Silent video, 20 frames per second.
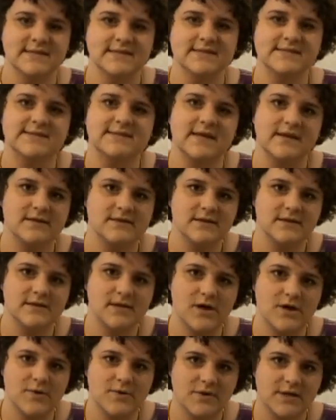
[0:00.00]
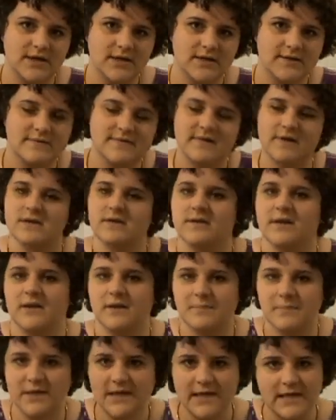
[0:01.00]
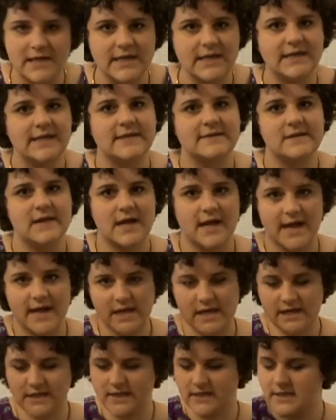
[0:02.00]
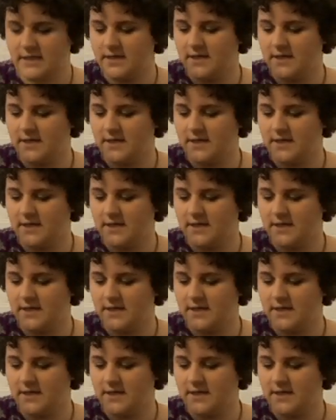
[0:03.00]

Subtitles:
slightly lower than a bikini line.